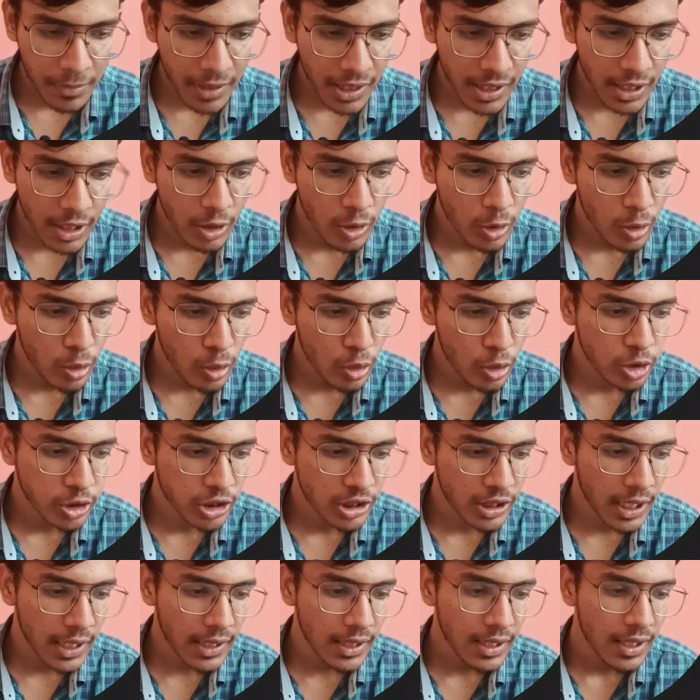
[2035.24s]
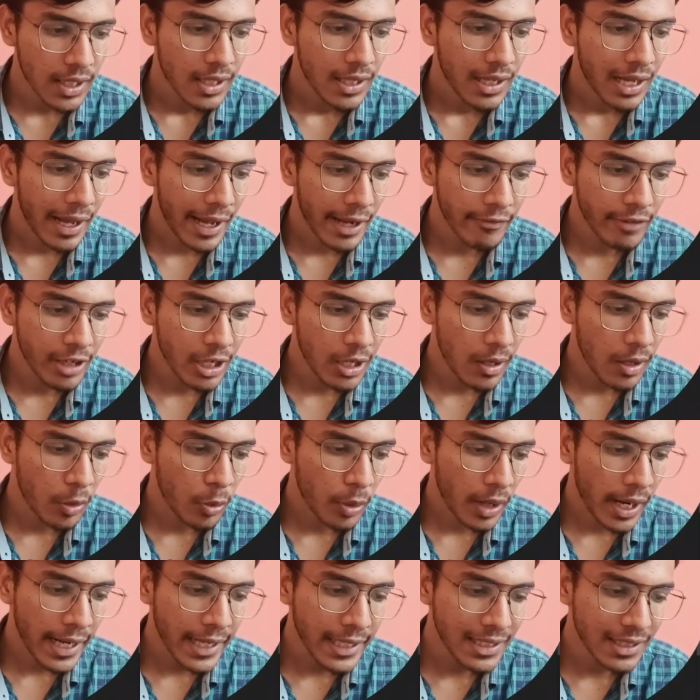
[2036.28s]
gonna do is that I will
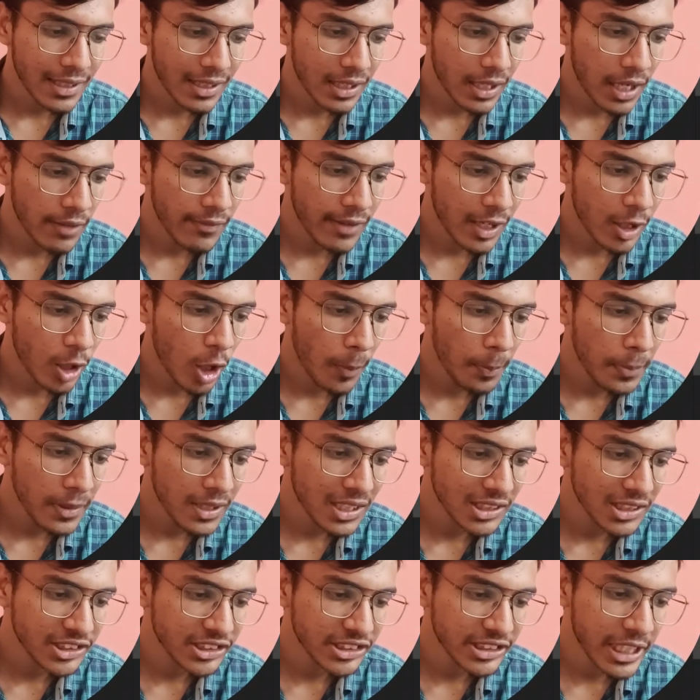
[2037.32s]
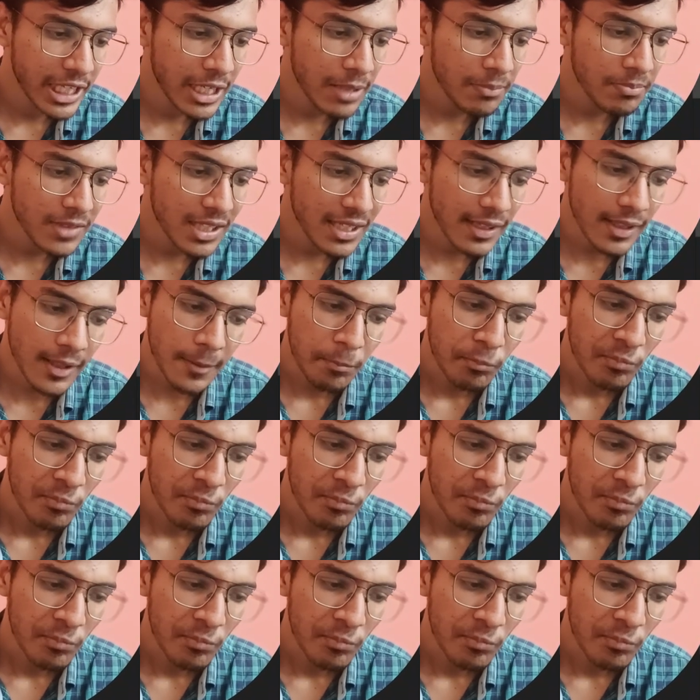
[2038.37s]
copy the same thing,